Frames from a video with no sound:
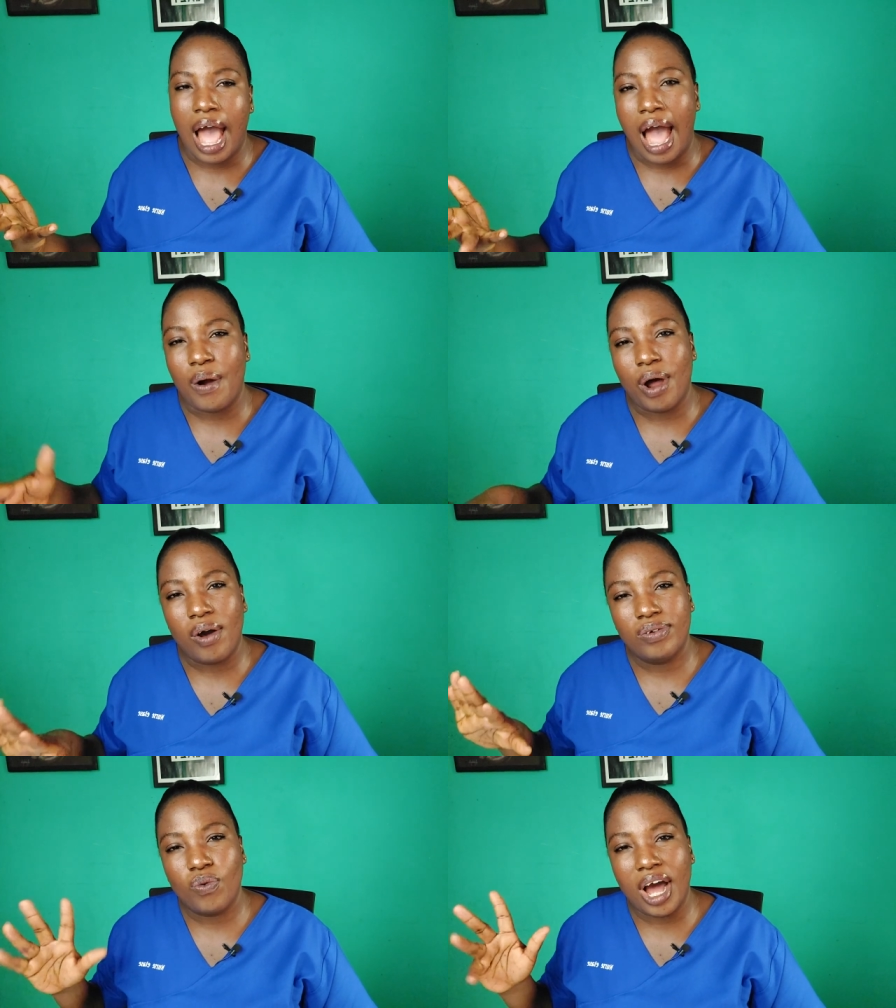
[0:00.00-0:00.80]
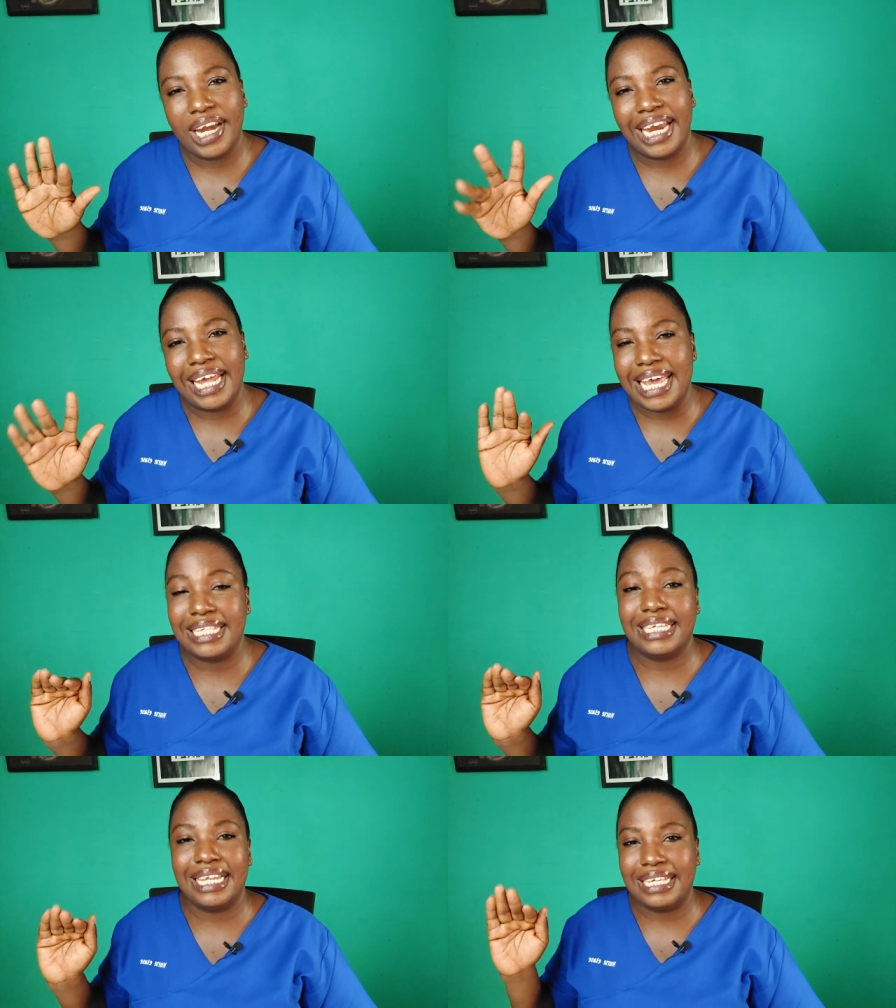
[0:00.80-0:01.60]
around
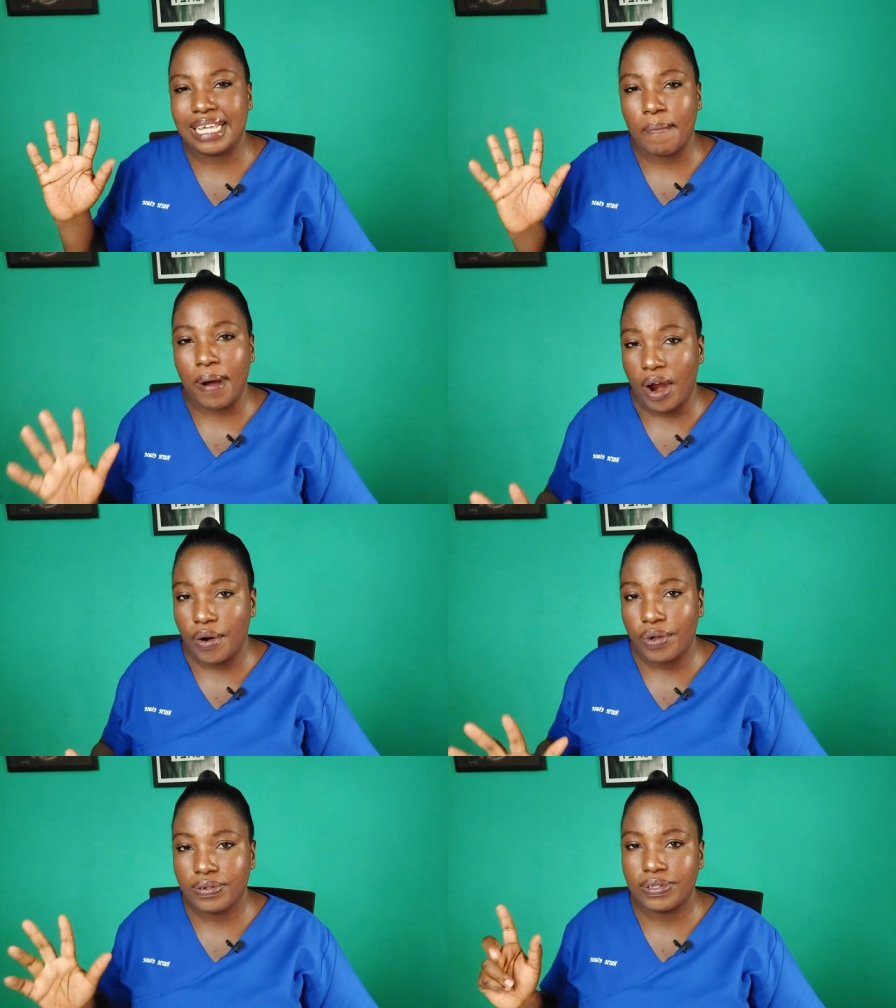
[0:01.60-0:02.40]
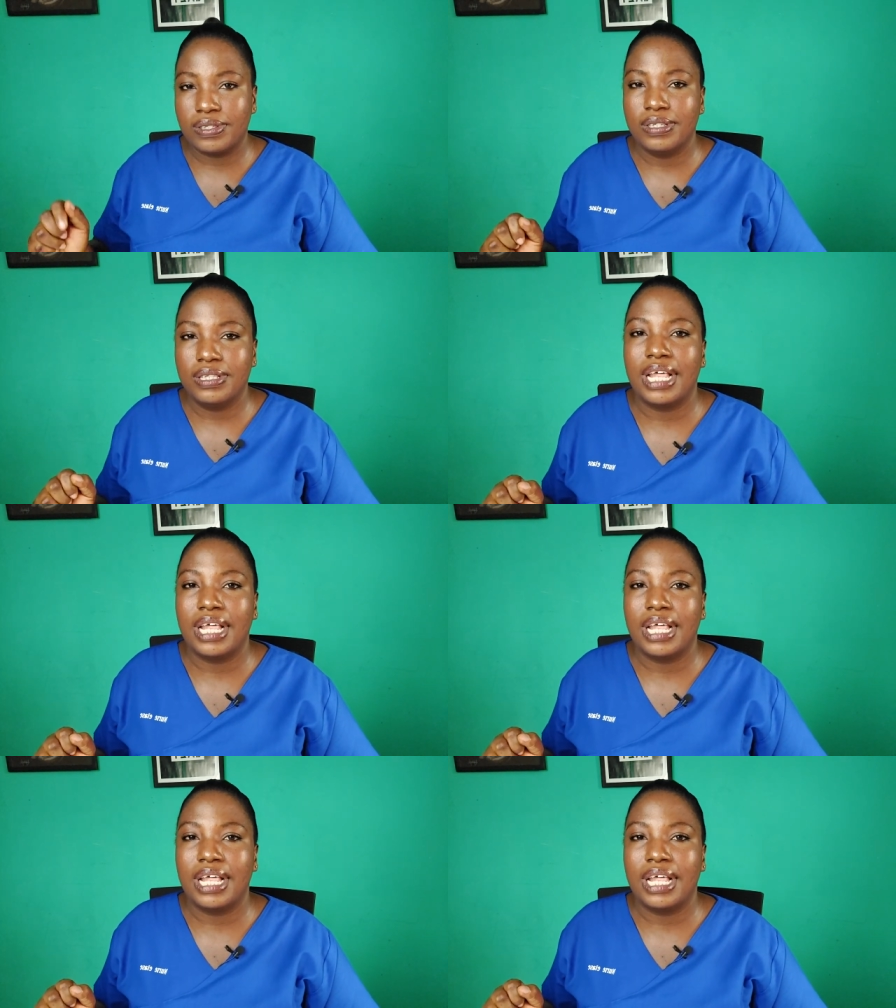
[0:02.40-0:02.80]
180 liter barrels